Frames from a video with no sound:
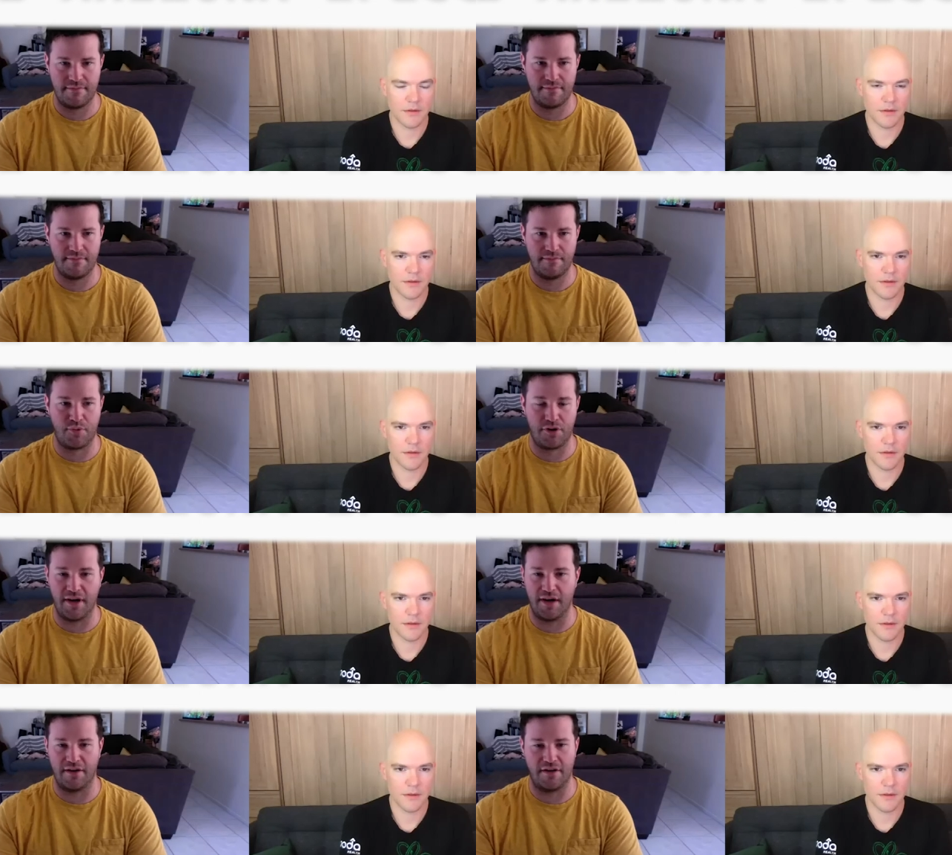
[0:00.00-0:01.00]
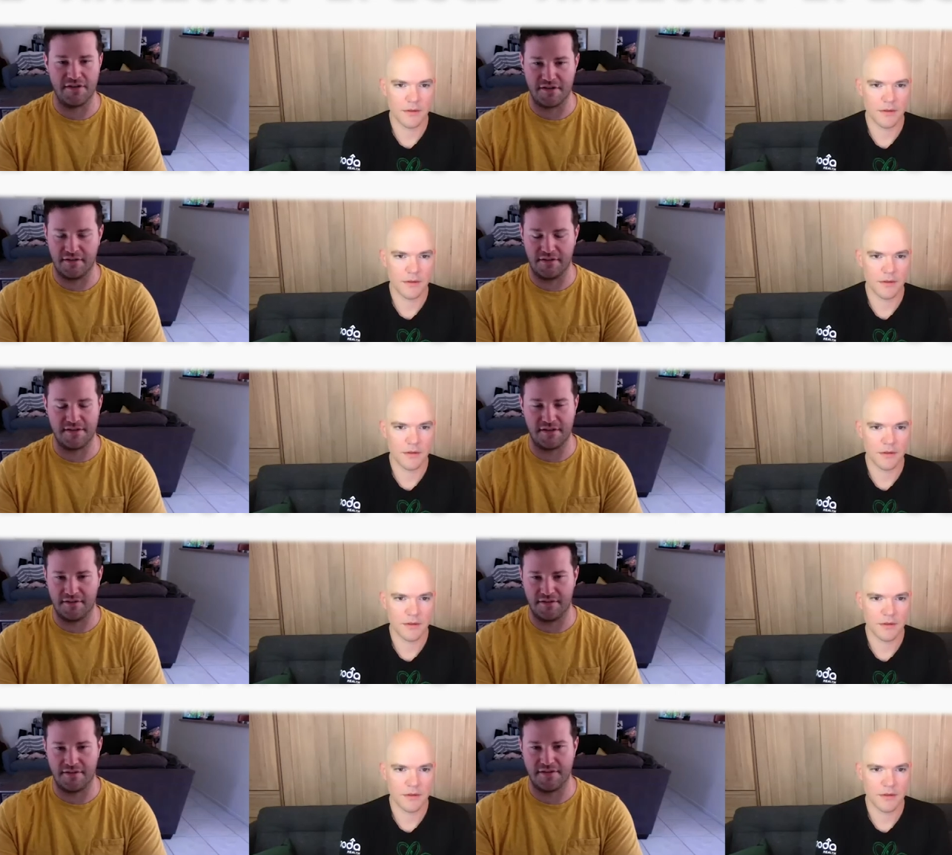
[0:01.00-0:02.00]
Speaker 1: burning on all c-
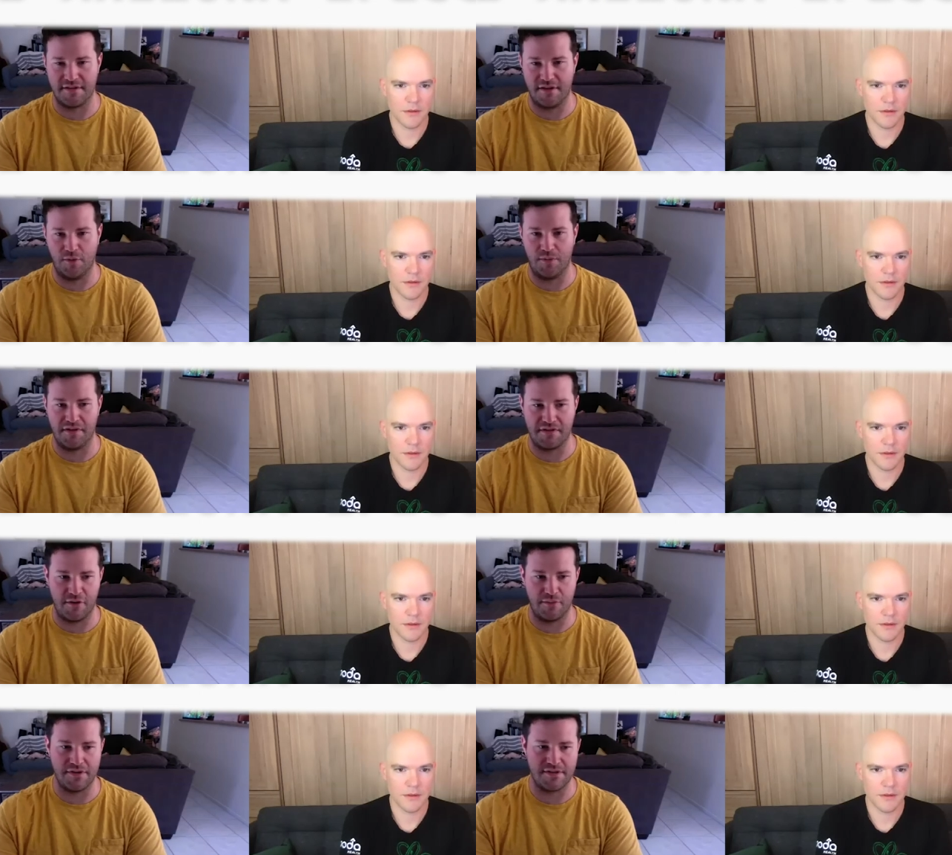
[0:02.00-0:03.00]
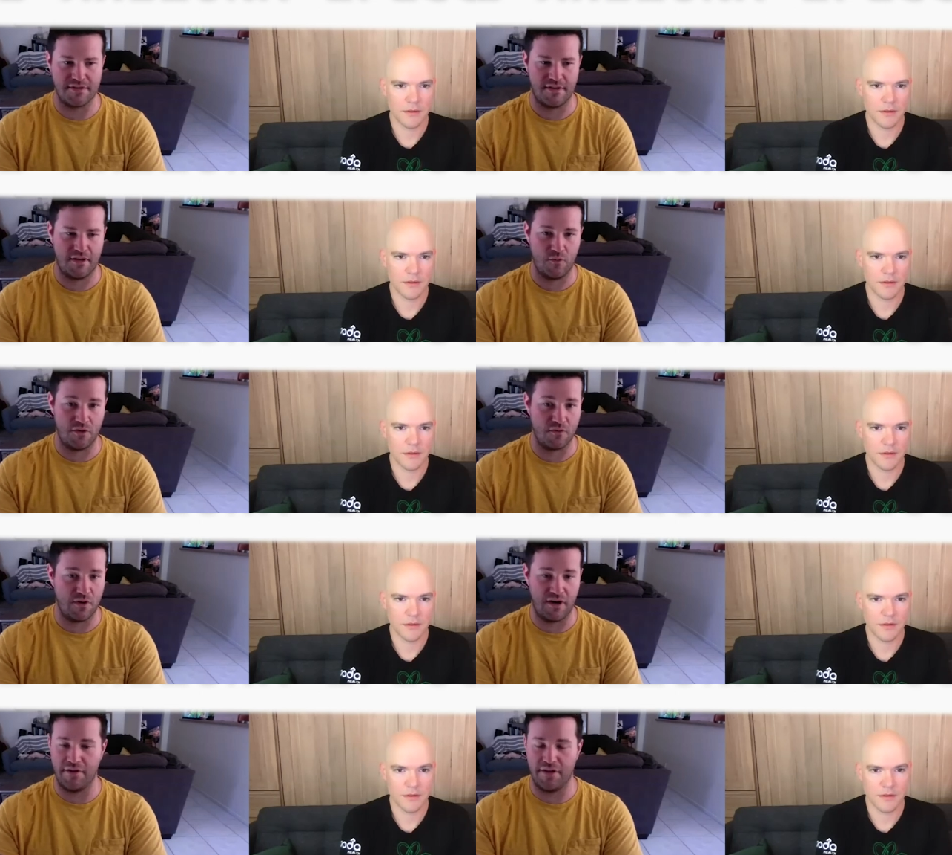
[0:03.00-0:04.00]
cylinders and helping therapists with
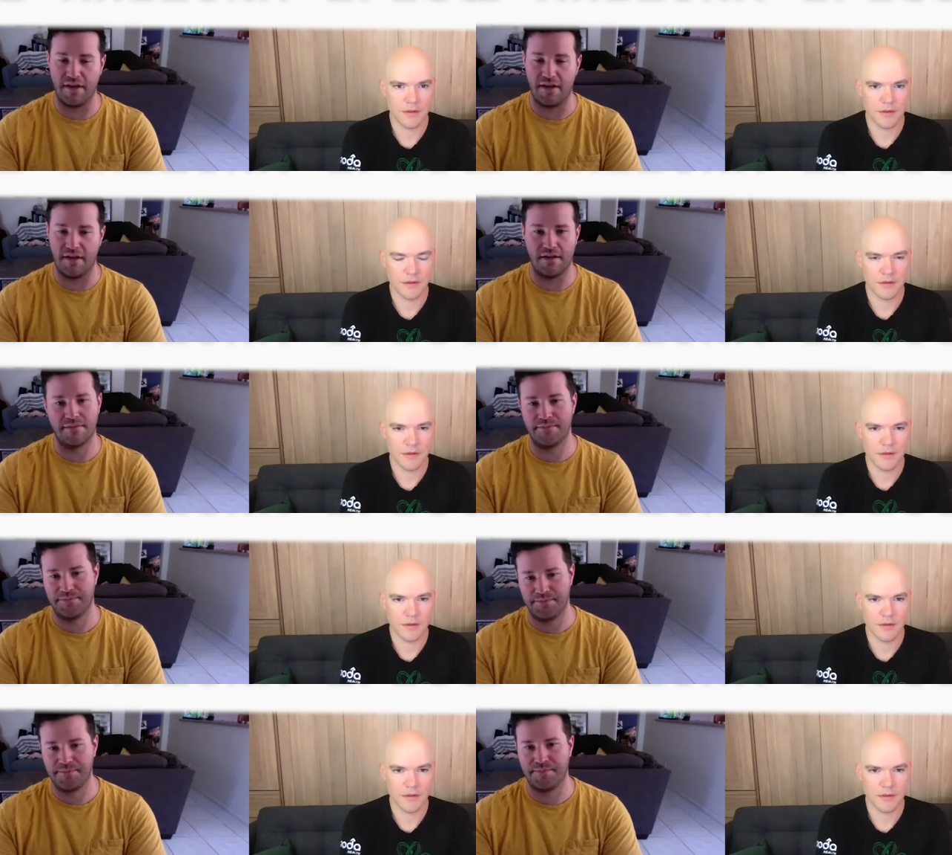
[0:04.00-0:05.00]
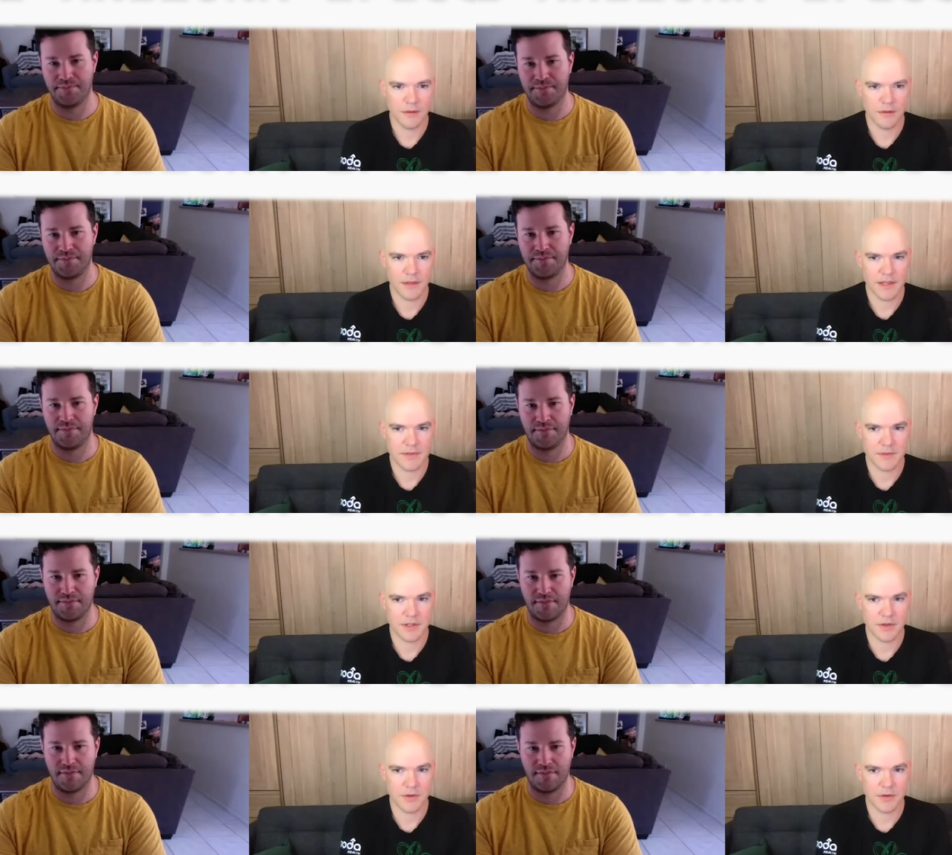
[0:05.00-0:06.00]
whatever they need.
Speaker 2: Well, that's really
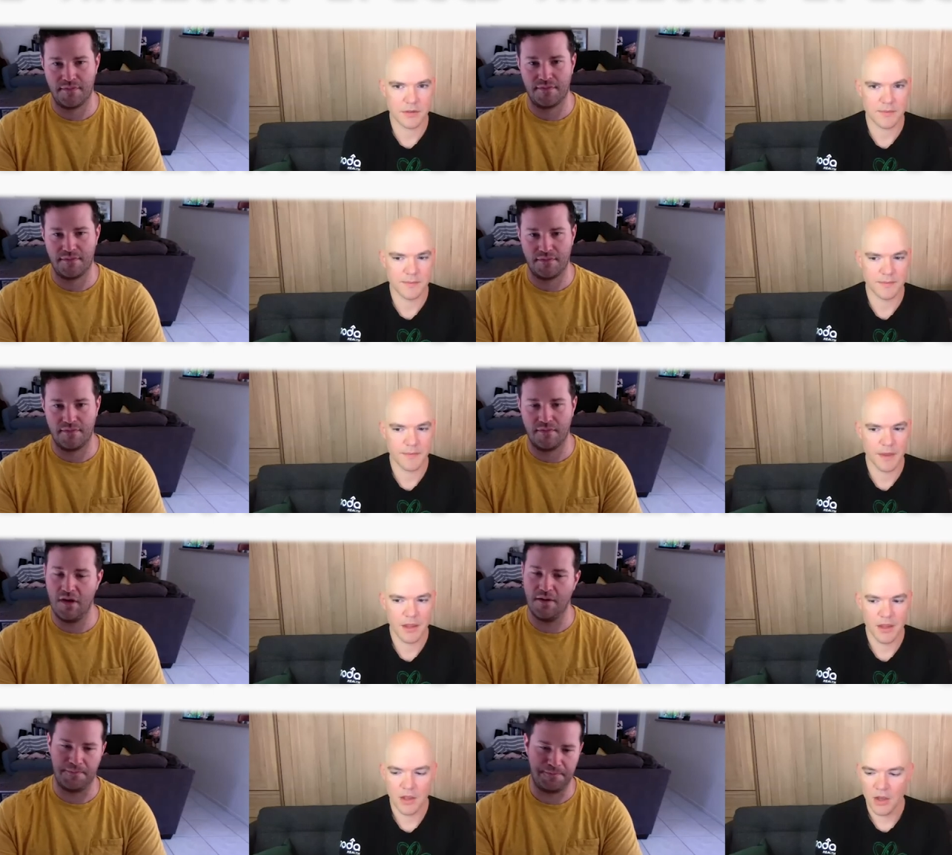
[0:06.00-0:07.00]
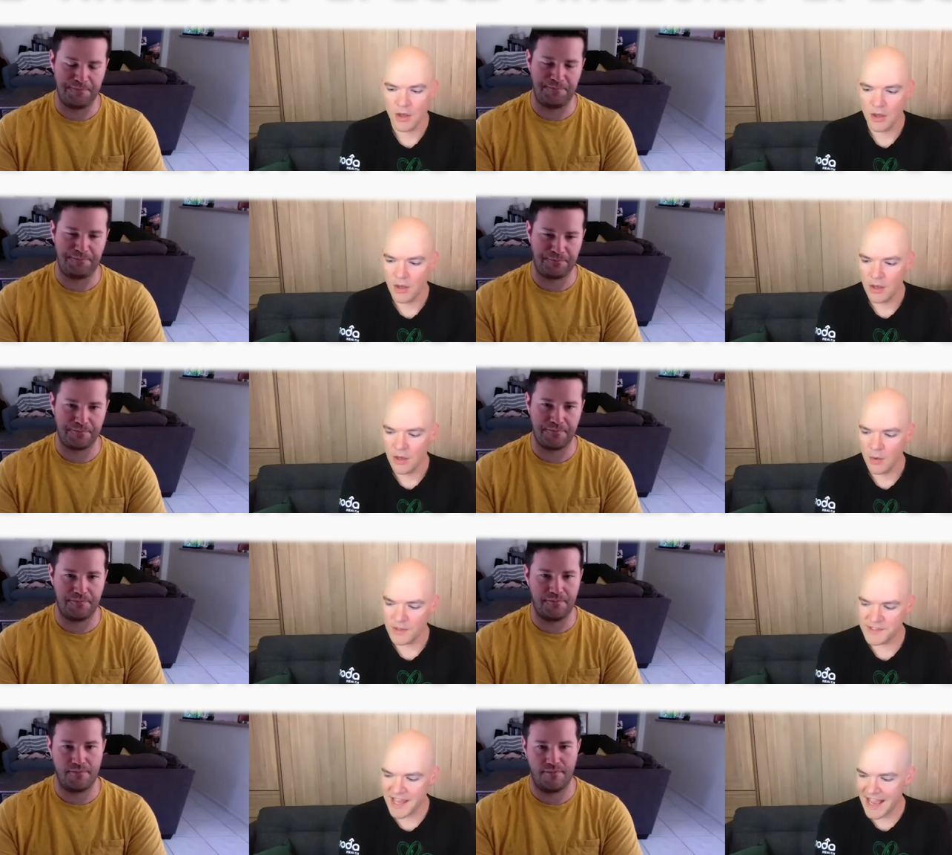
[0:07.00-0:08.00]
cool. Yeah. Well,
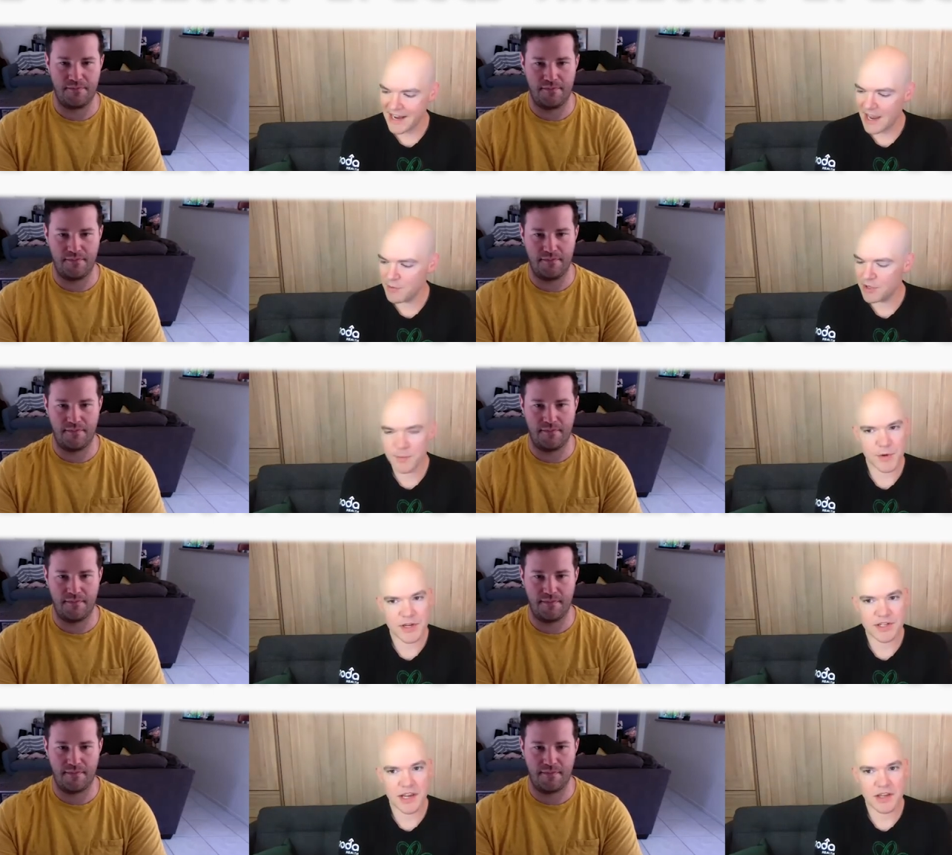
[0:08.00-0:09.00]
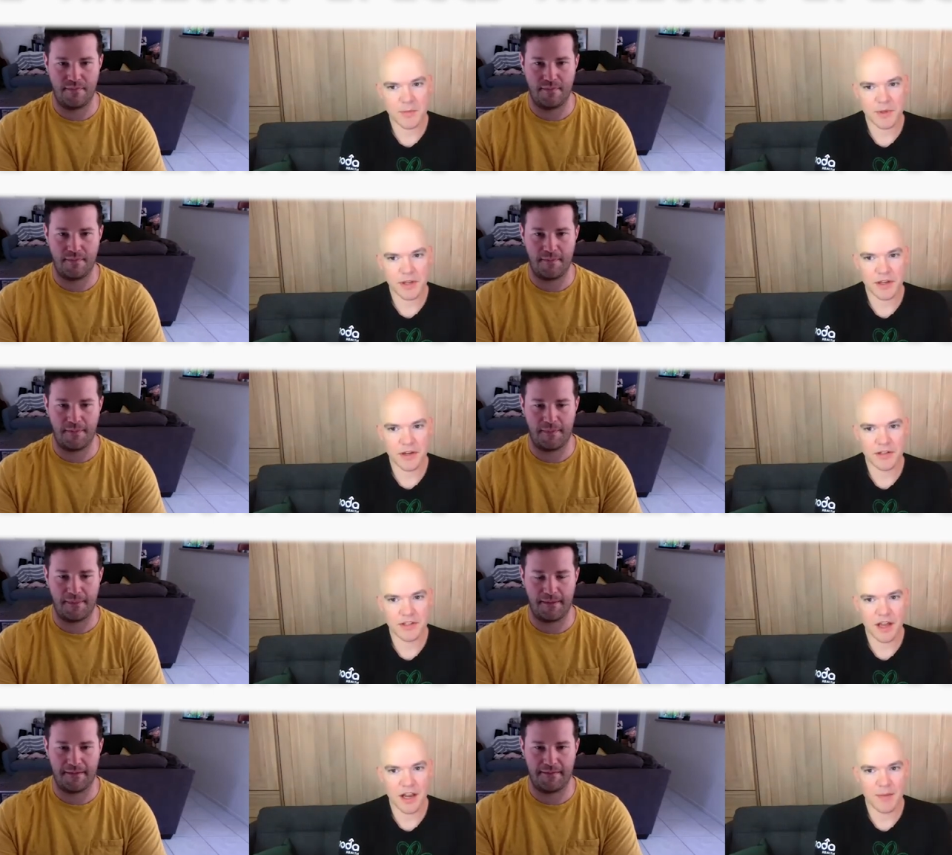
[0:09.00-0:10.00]
Zack, I really appreciate you being here to
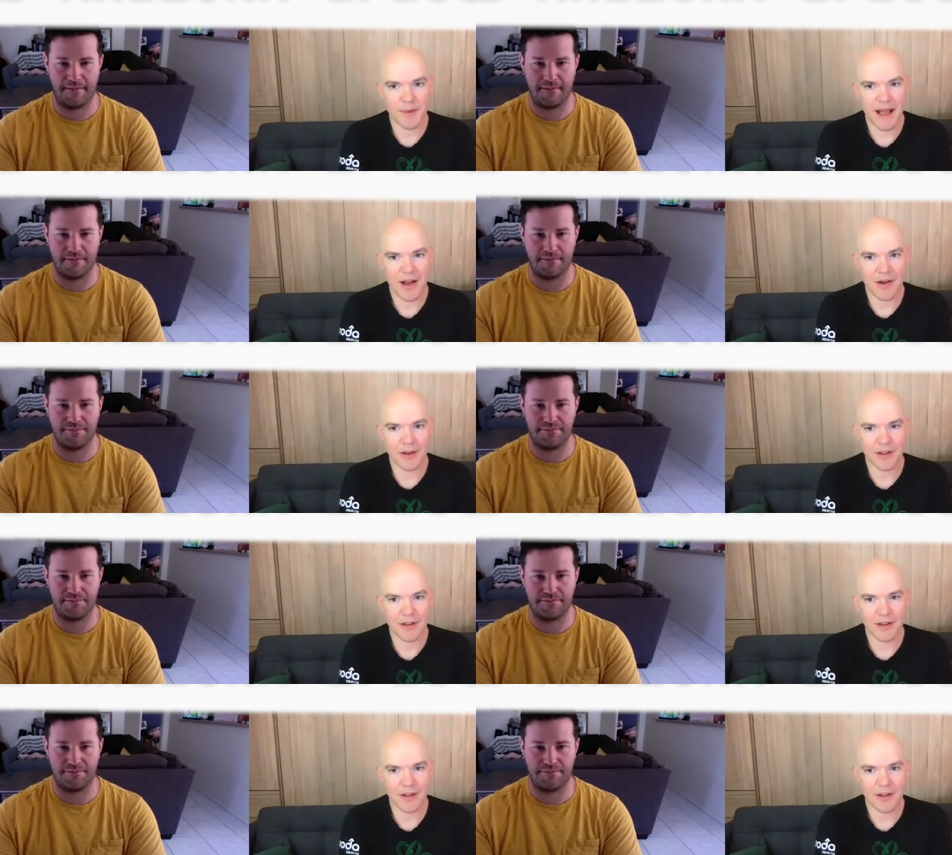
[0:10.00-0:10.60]
talk about